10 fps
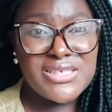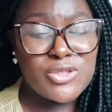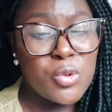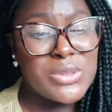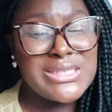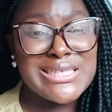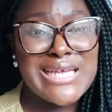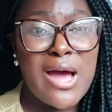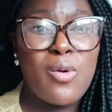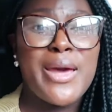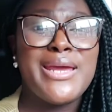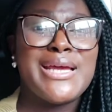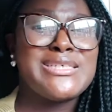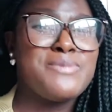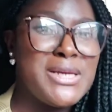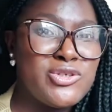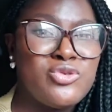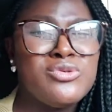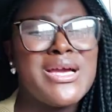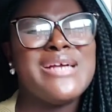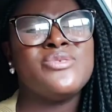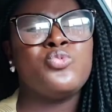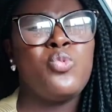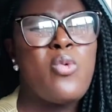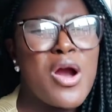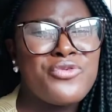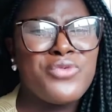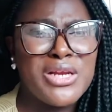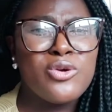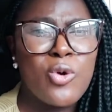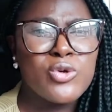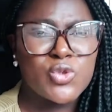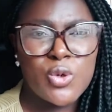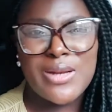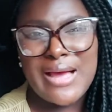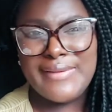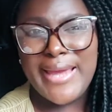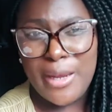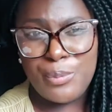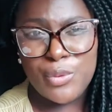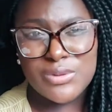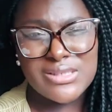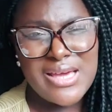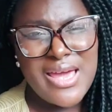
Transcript: So we sit down and explain to you guys what really goes on at the airport.